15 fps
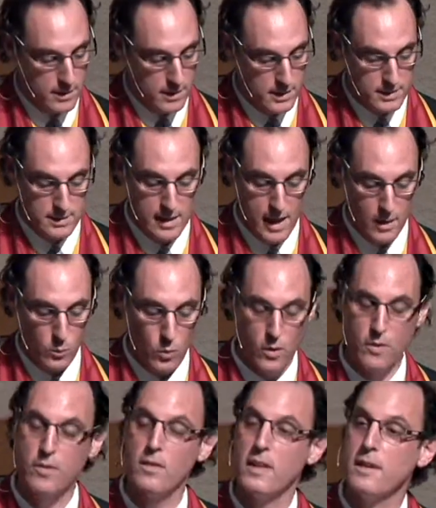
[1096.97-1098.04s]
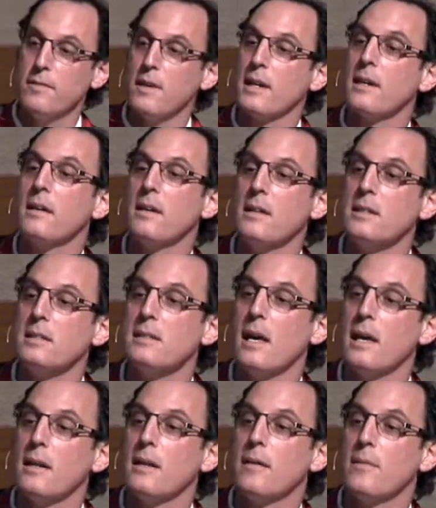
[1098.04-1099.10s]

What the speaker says: is not worth living, he said.